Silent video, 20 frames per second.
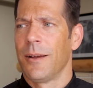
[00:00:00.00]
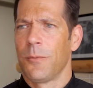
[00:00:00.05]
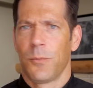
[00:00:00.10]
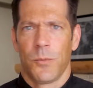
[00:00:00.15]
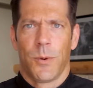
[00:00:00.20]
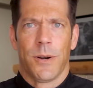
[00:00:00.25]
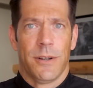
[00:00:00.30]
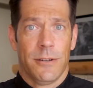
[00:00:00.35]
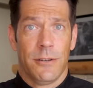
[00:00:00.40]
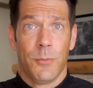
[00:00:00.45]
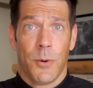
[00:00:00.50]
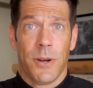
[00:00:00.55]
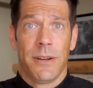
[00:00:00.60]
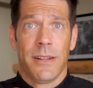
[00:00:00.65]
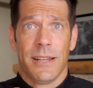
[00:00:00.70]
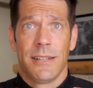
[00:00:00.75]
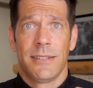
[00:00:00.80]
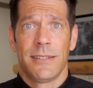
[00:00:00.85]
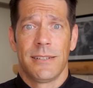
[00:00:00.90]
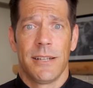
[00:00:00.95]
We're in
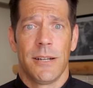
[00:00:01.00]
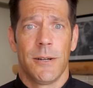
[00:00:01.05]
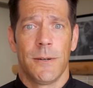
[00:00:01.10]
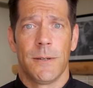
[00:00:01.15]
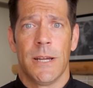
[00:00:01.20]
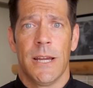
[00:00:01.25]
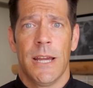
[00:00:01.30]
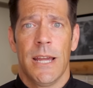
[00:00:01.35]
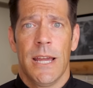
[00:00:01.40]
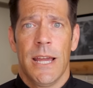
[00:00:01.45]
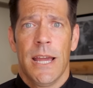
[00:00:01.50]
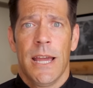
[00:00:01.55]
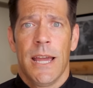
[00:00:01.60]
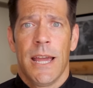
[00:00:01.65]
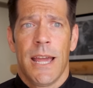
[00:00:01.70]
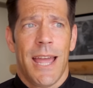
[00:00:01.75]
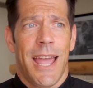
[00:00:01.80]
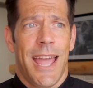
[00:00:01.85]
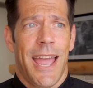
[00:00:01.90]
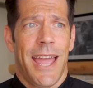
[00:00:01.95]
this, you know.
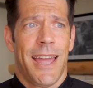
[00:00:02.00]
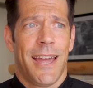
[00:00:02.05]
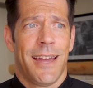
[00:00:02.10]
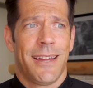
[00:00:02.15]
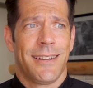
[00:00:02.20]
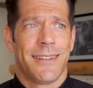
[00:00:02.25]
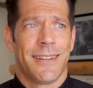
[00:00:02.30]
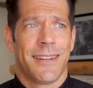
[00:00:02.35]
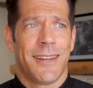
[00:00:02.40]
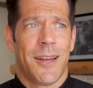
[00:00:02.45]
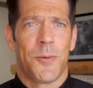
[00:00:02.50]
And